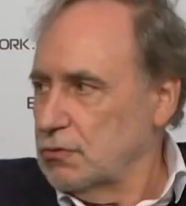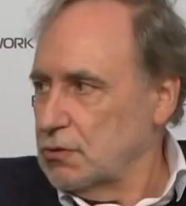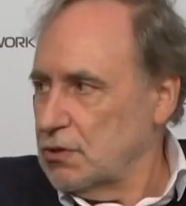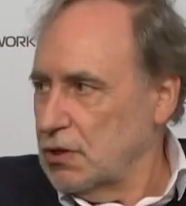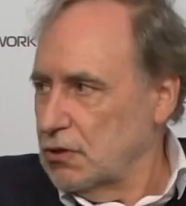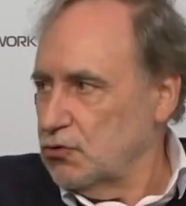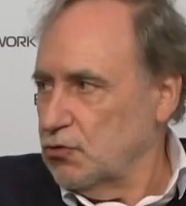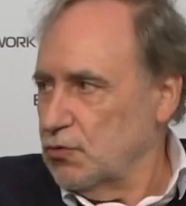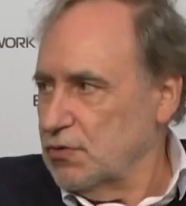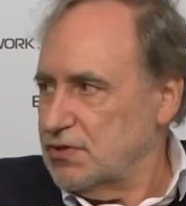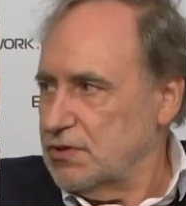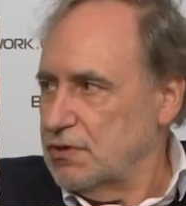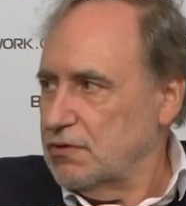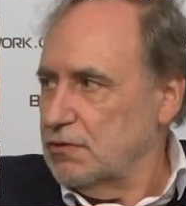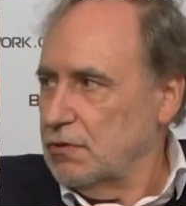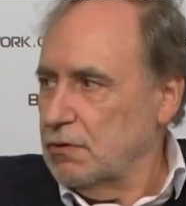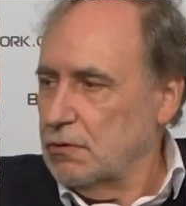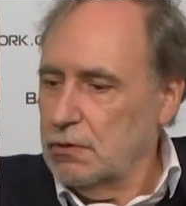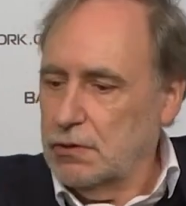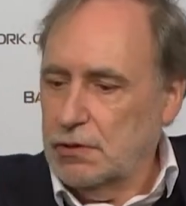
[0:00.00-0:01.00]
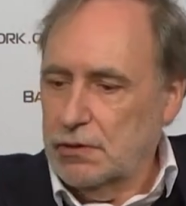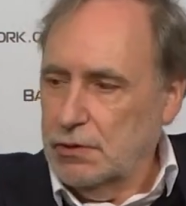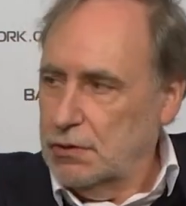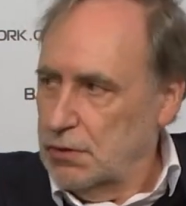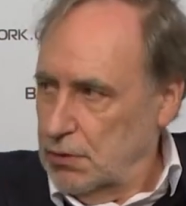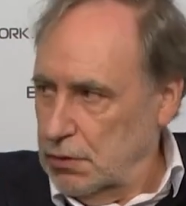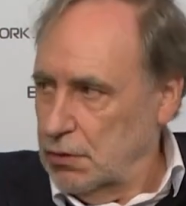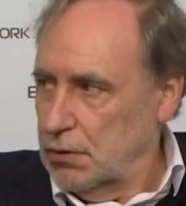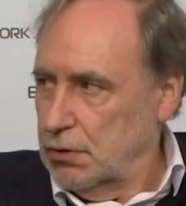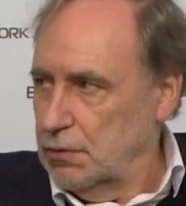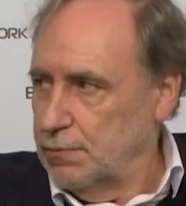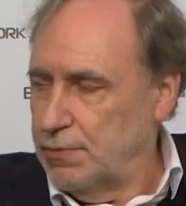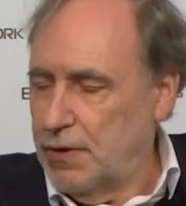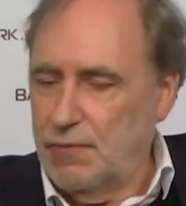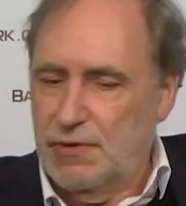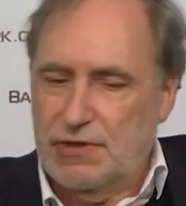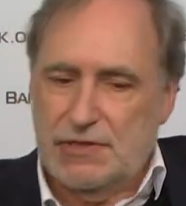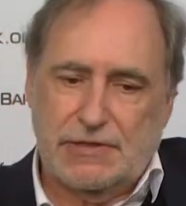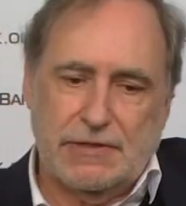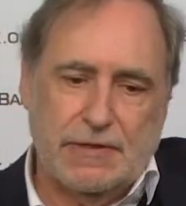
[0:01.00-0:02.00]
Cultural Center in
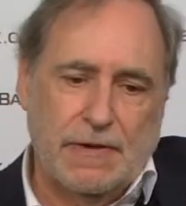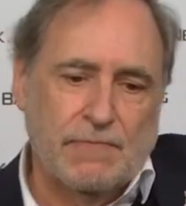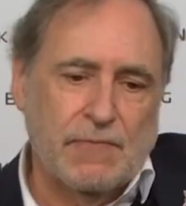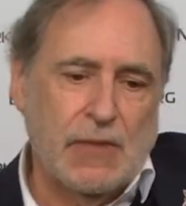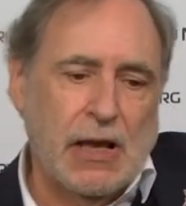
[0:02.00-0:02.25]
Paris,